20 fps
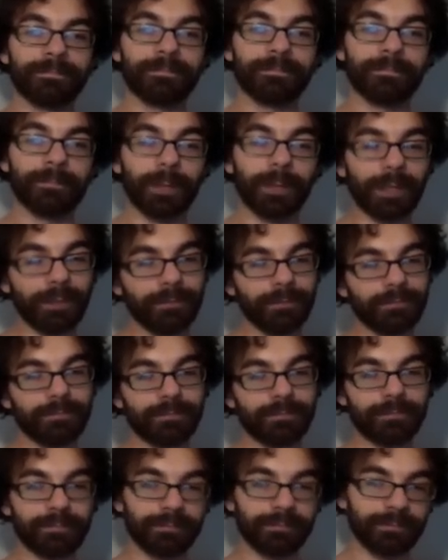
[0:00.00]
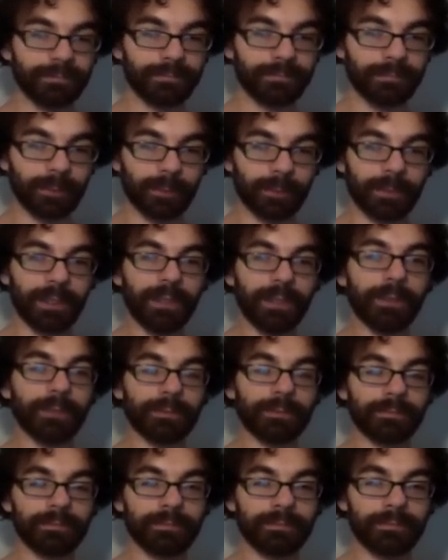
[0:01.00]
Well, what do?
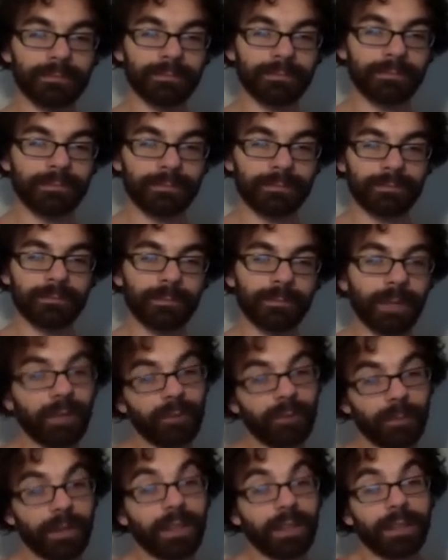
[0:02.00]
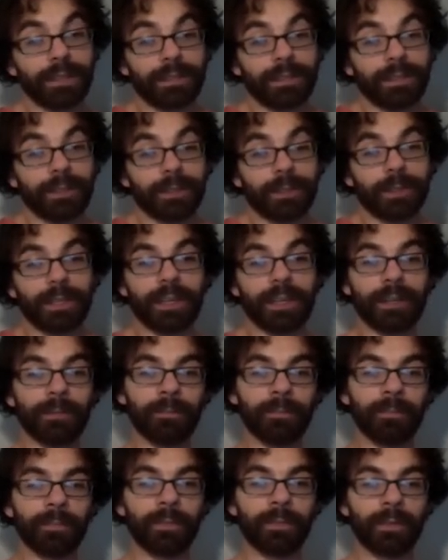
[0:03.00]
We have to make a decision now.
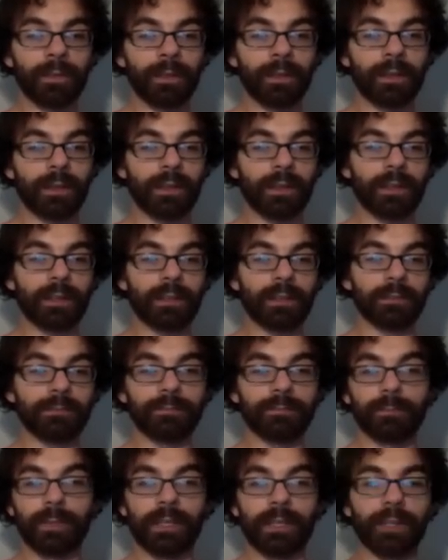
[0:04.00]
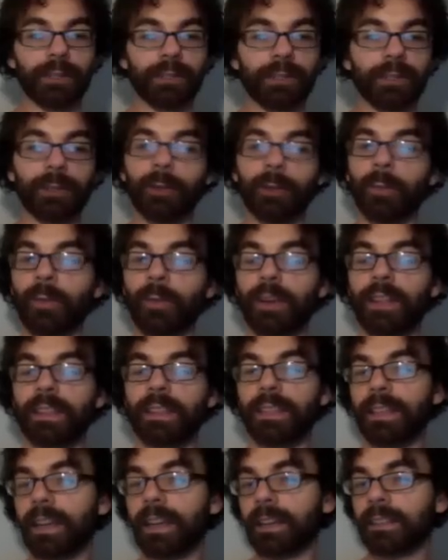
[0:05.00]
We could enumerate the
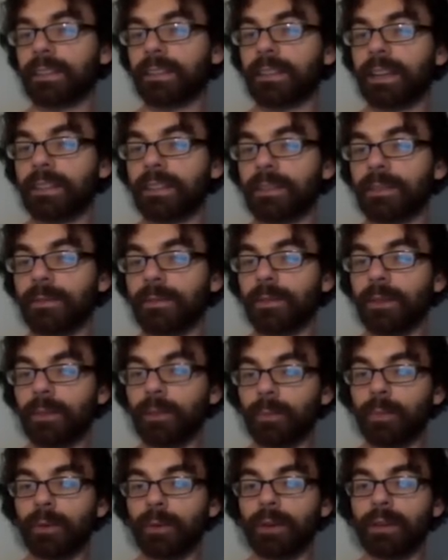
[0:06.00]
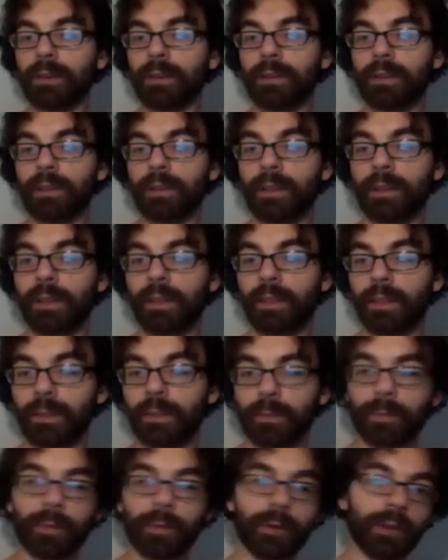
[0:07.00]
next states of this board, this
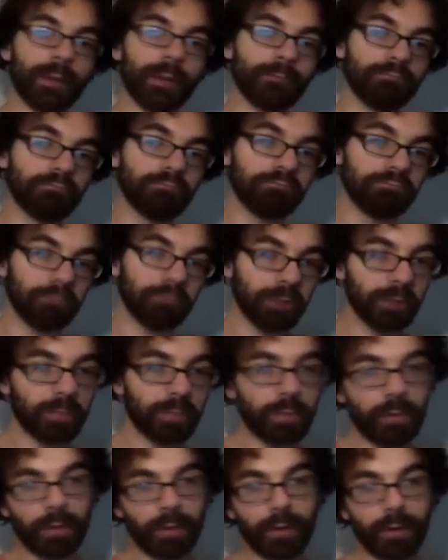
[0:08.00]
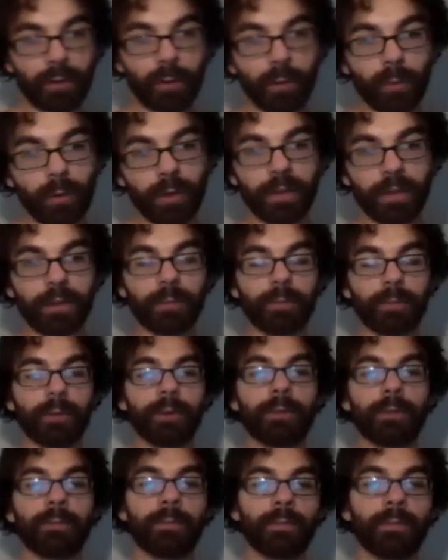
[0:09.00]
board, this board, or this board.
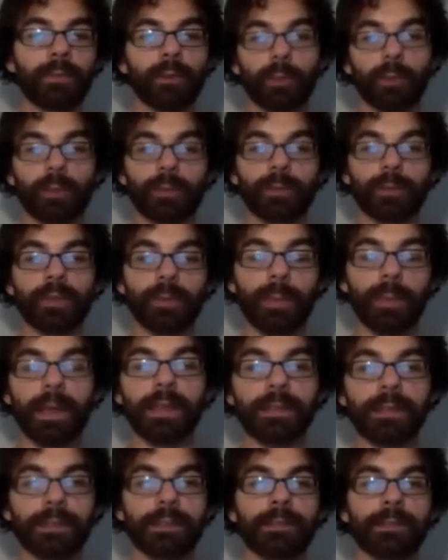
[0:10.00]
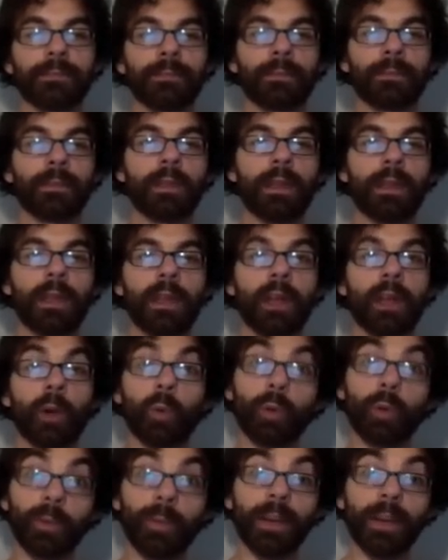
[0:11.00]
So which one's best?
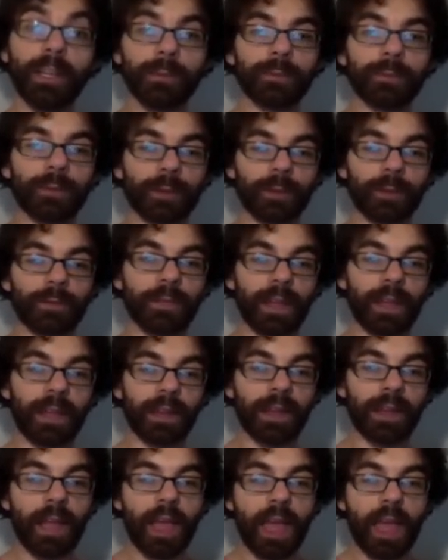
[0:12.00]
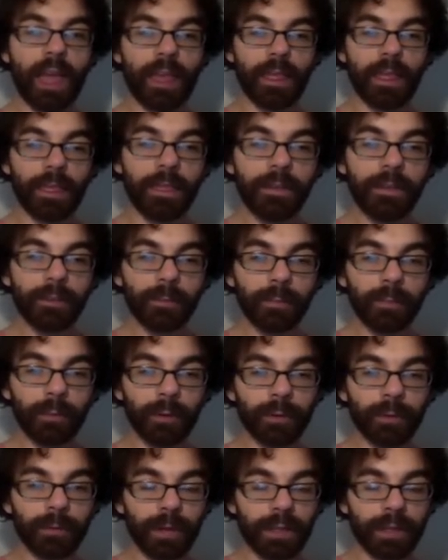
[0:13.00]
Well, you might observe that this
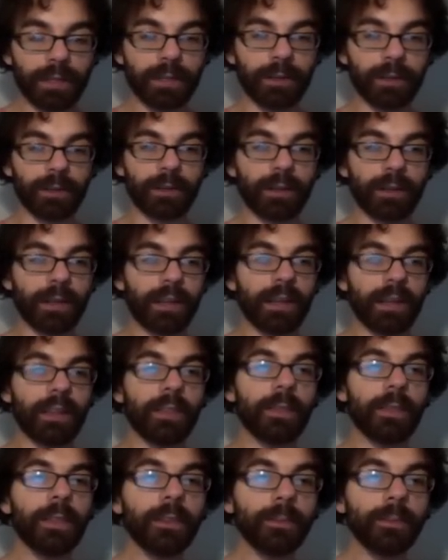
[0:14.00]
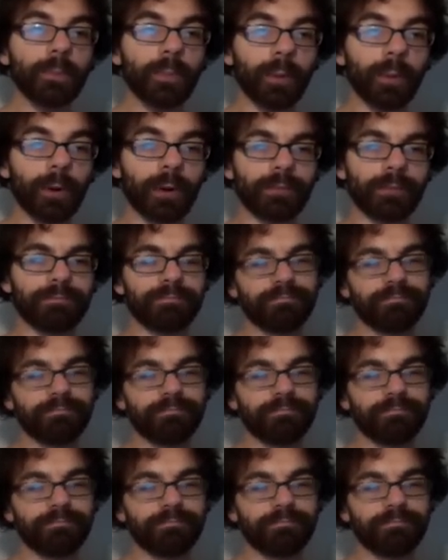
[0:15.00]
board right here and this board,